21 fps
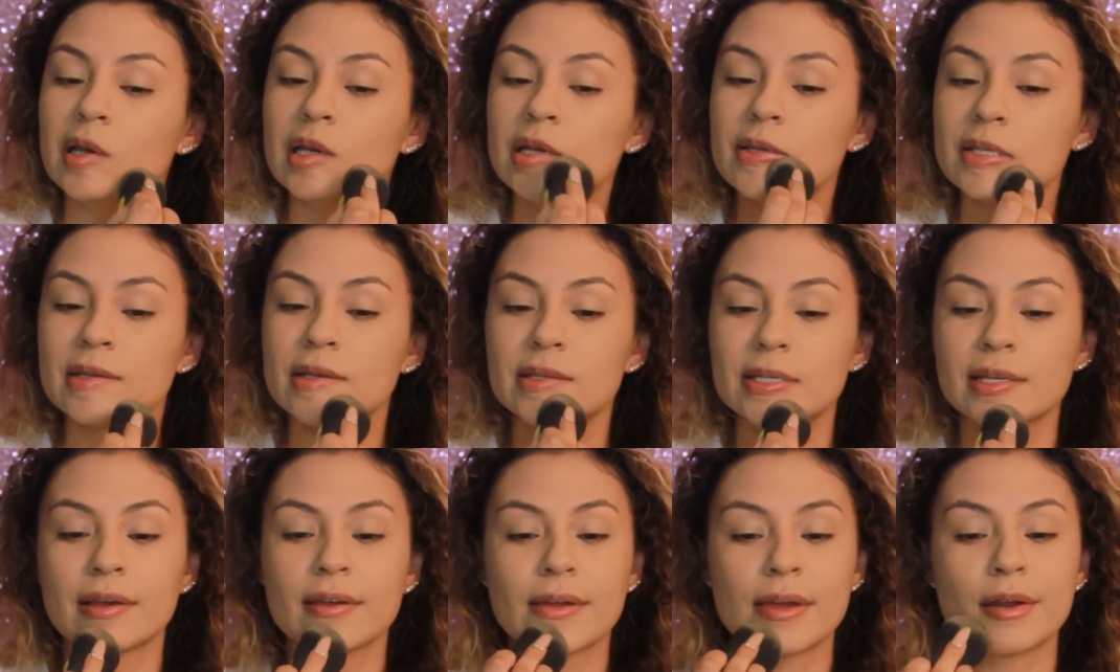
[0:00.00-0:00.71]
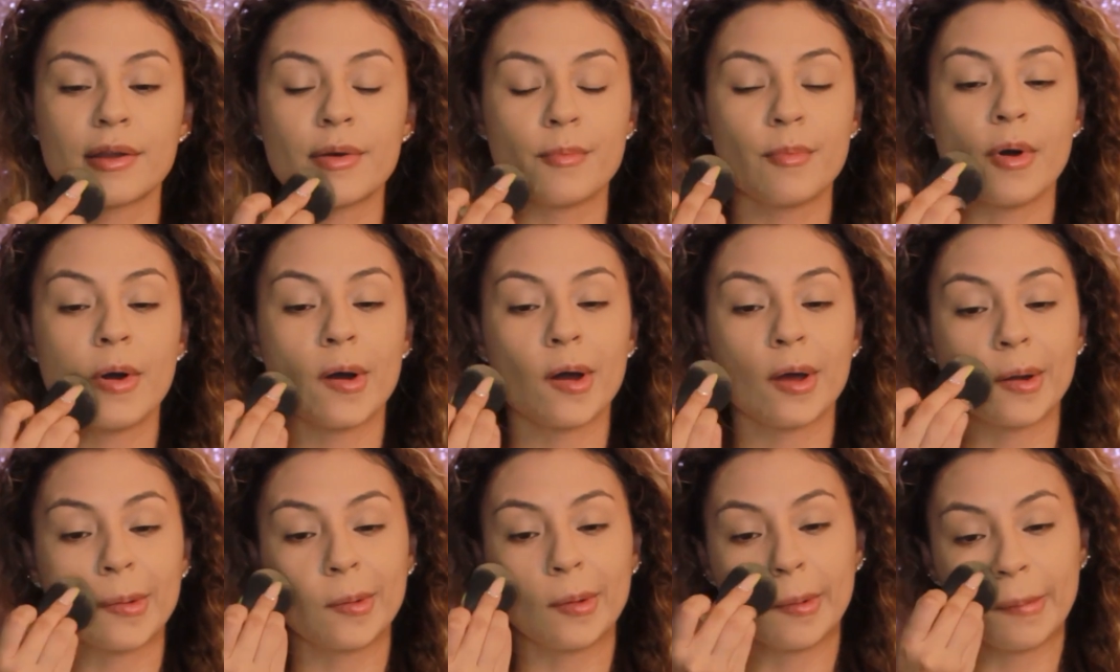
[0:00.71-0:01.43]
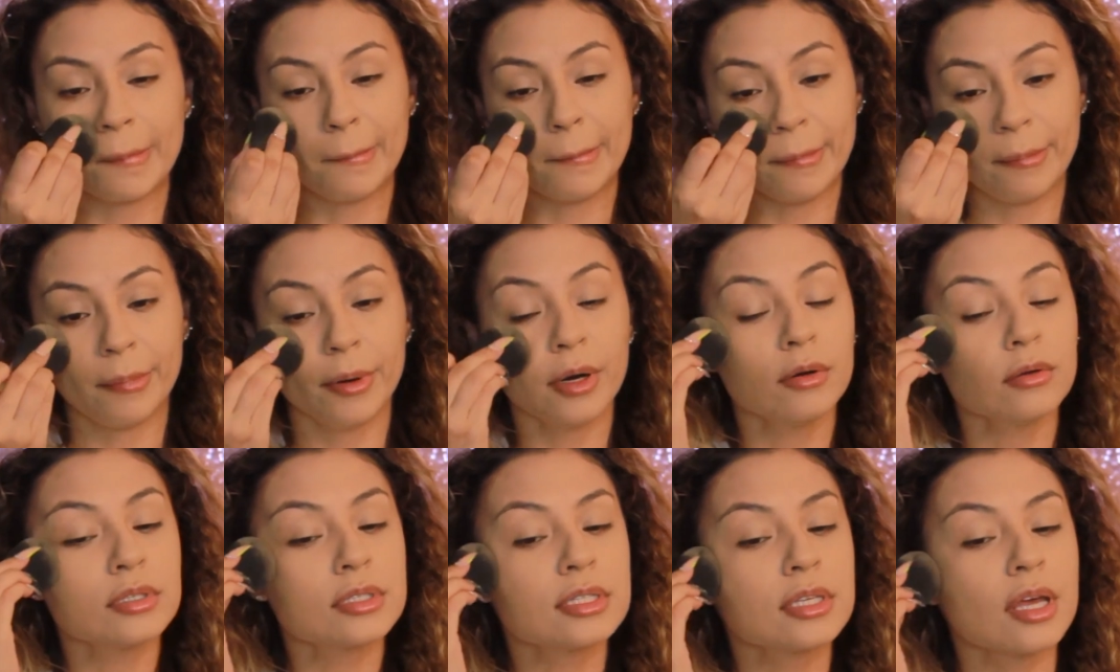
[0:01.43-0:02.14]
since I get them on
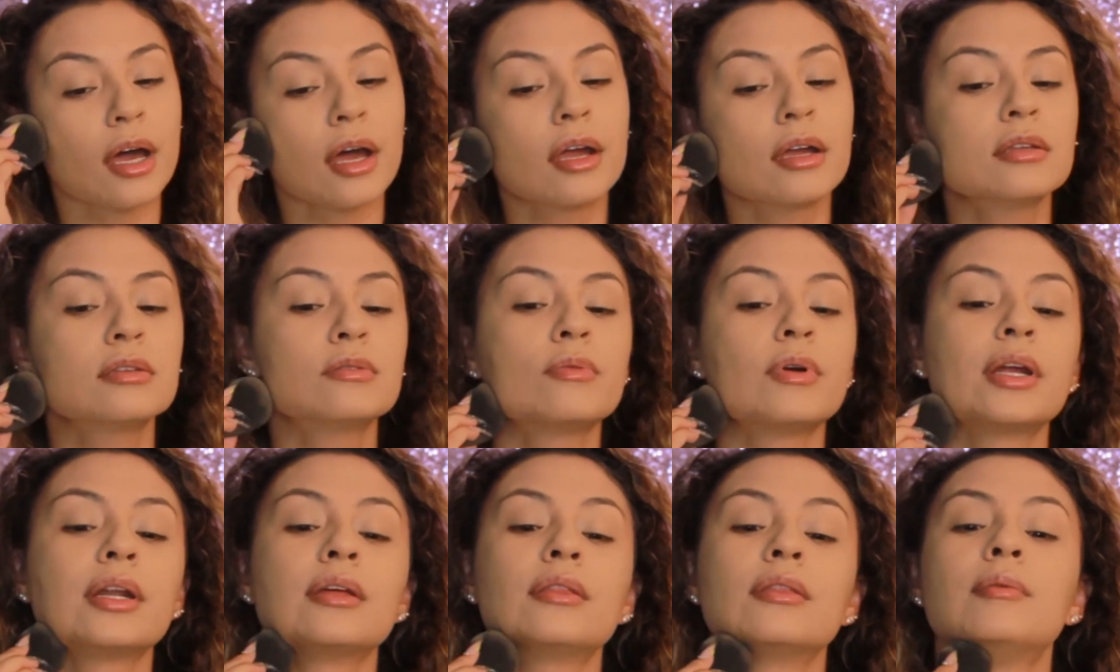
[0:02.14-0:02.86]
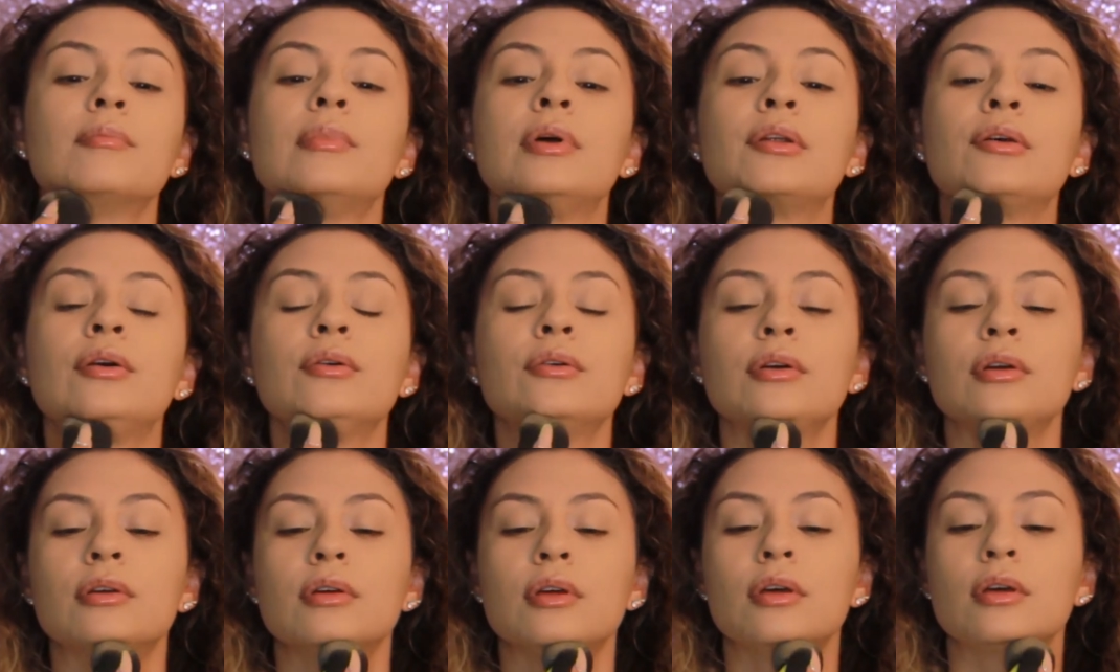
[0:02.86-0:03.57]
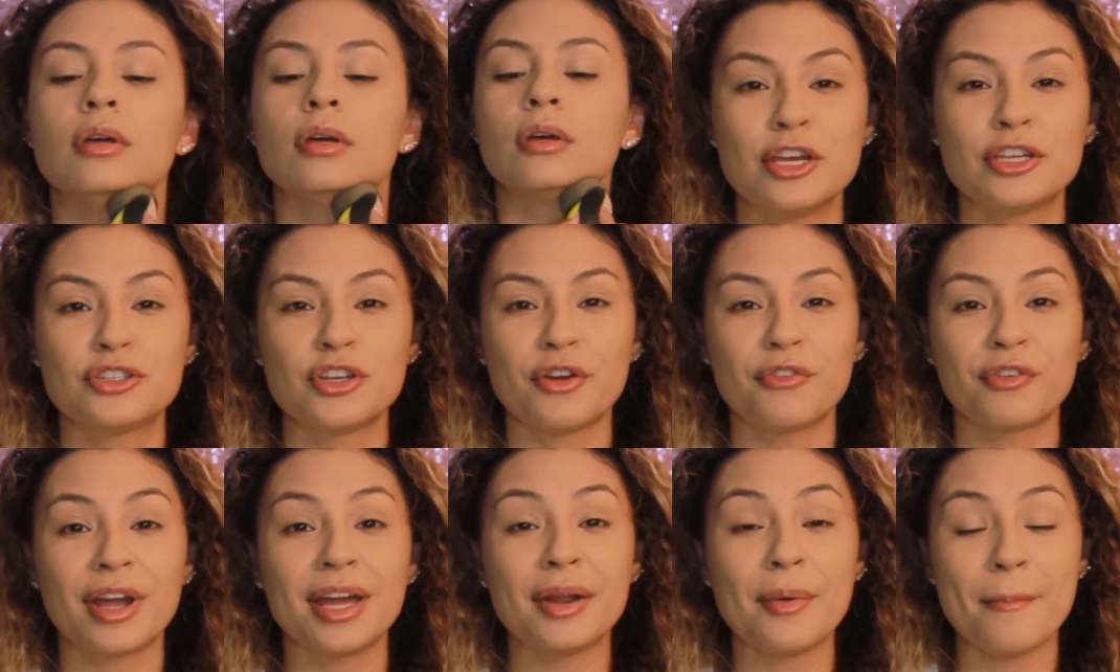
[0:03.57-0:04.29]
both sides right in the middle. So I
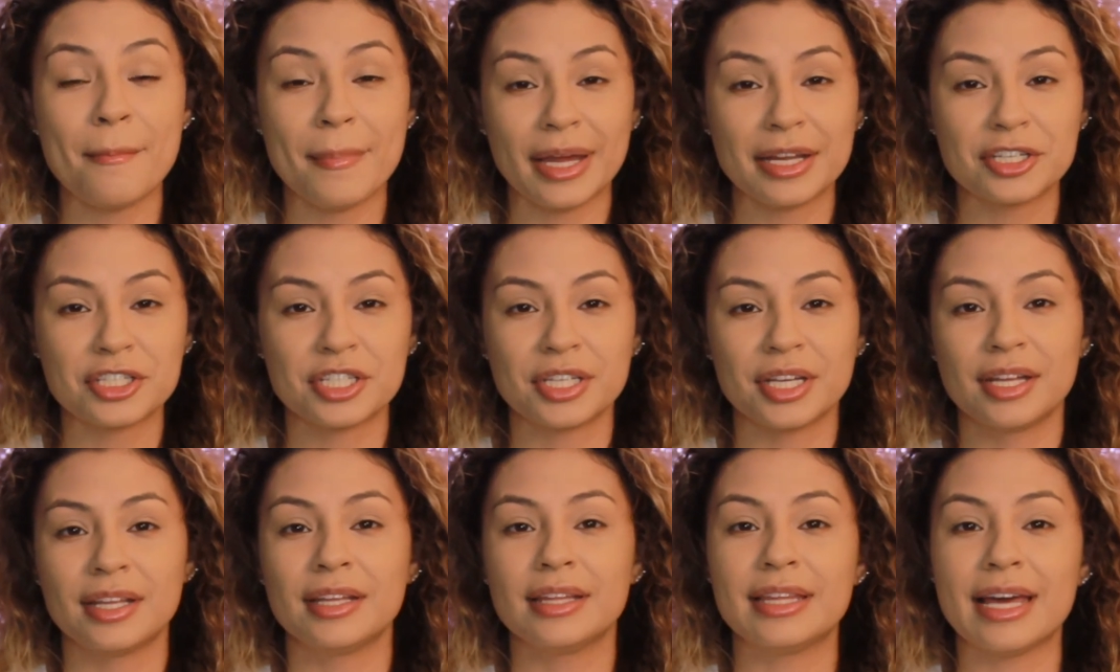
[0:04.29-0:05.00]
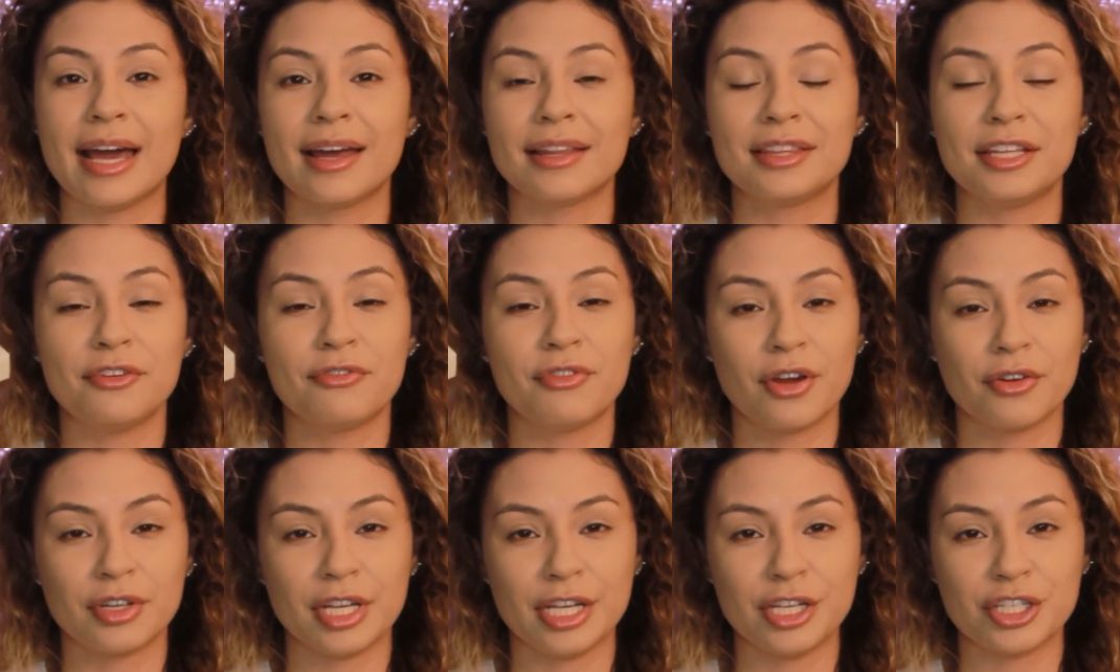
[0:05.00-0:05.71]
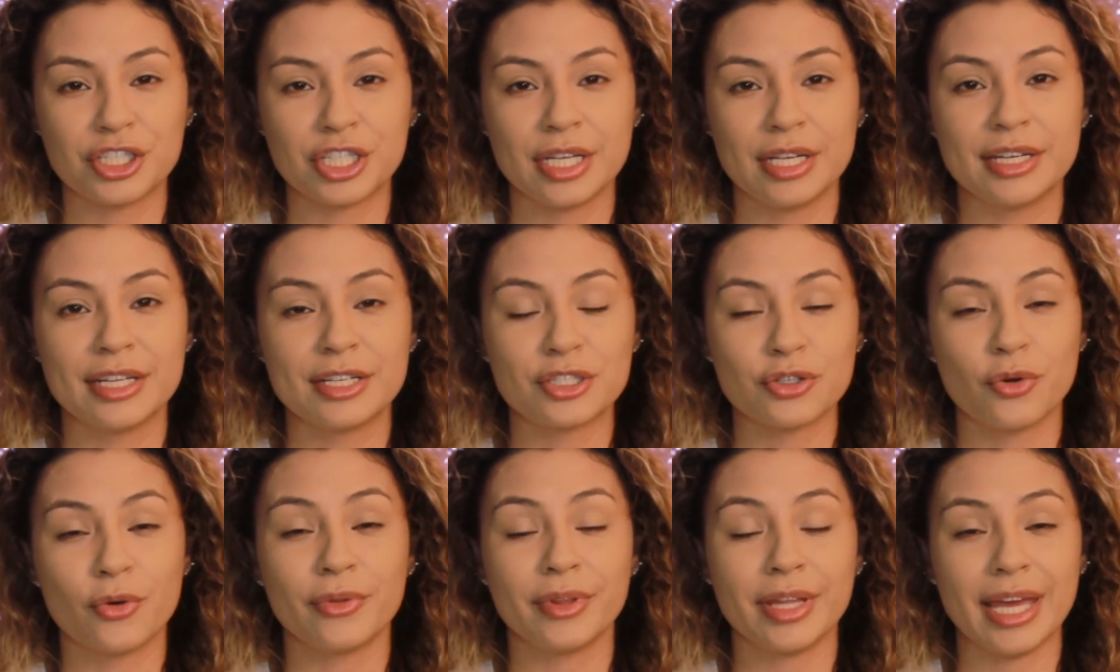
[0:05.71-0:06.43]
forgot to mention that the foundation is
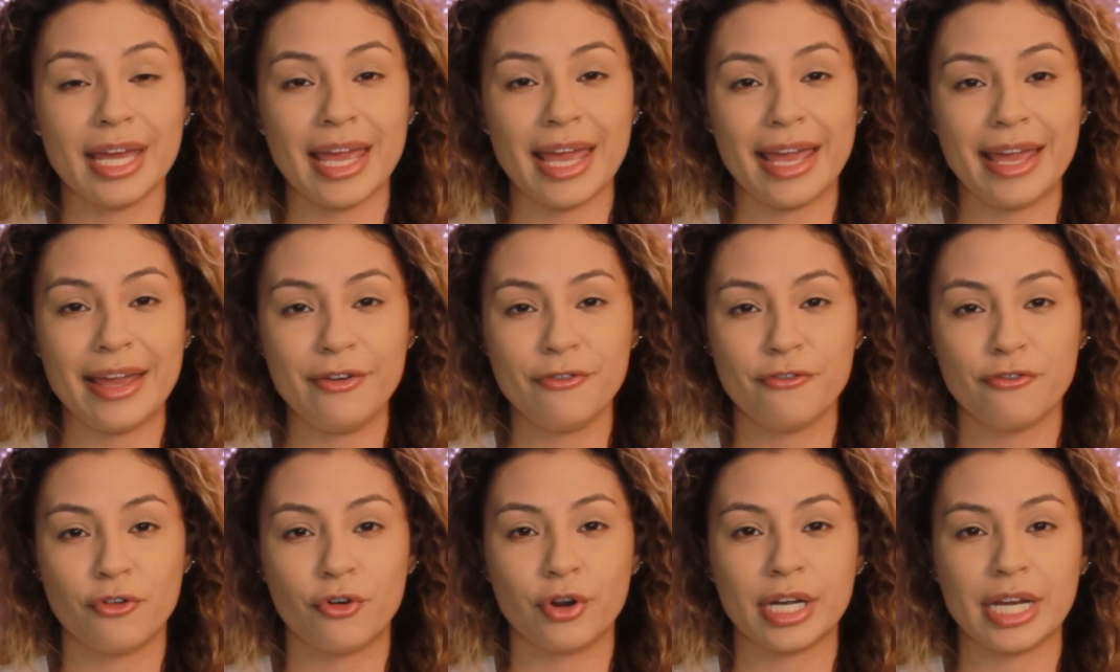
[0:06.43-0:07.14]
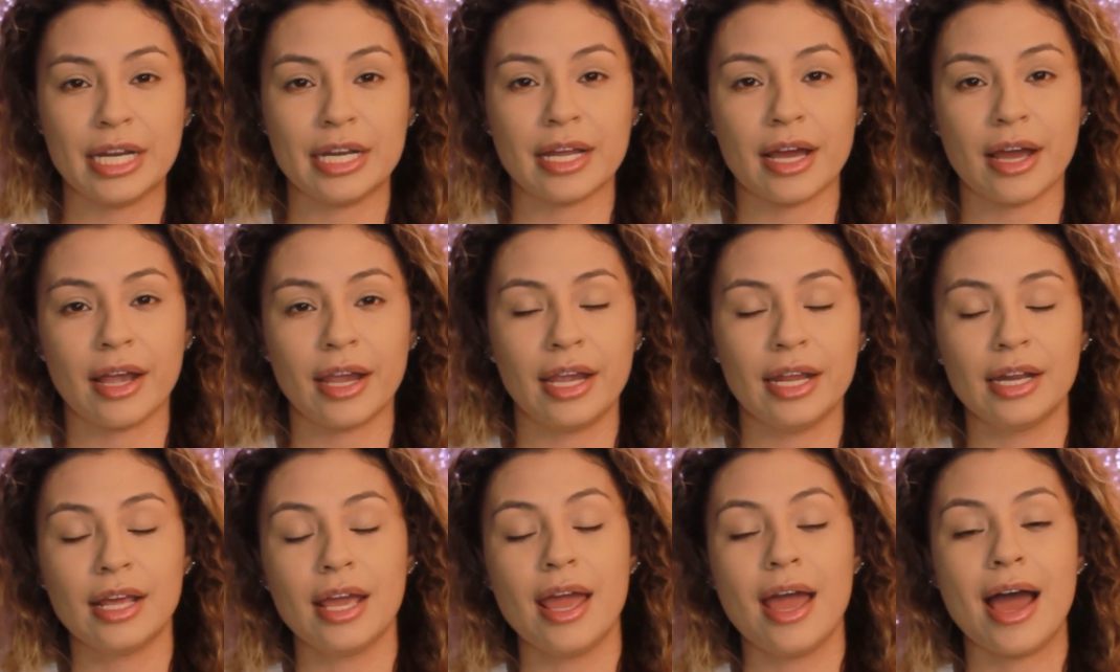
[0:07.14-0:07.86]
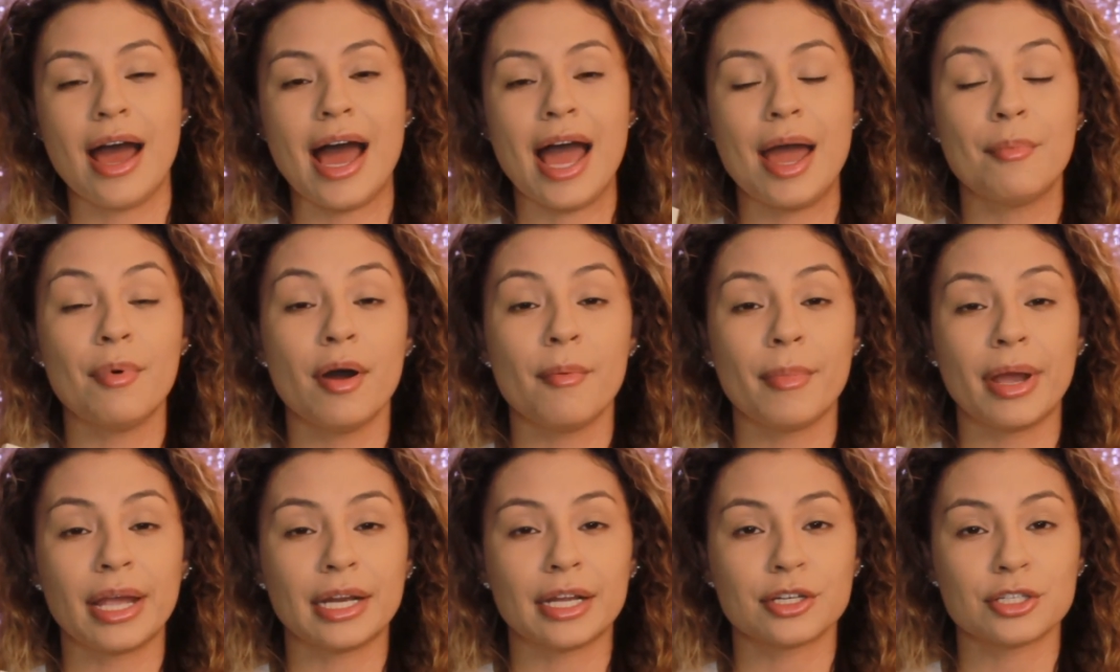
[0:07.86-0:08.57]
only $8.49. I bought
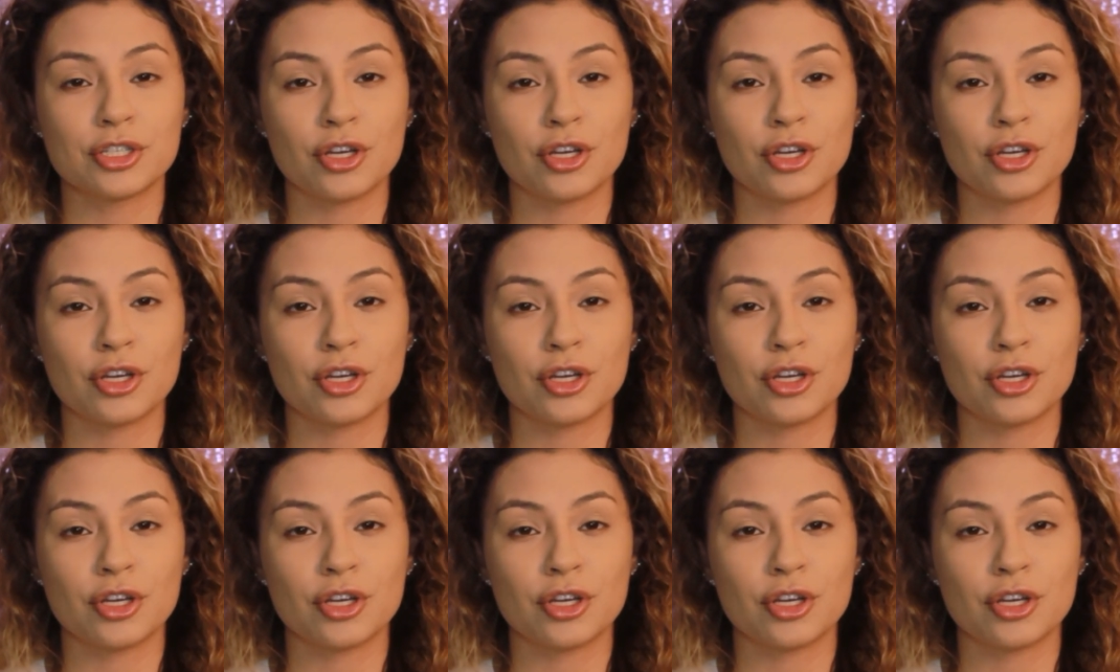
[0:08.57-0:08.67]
mine at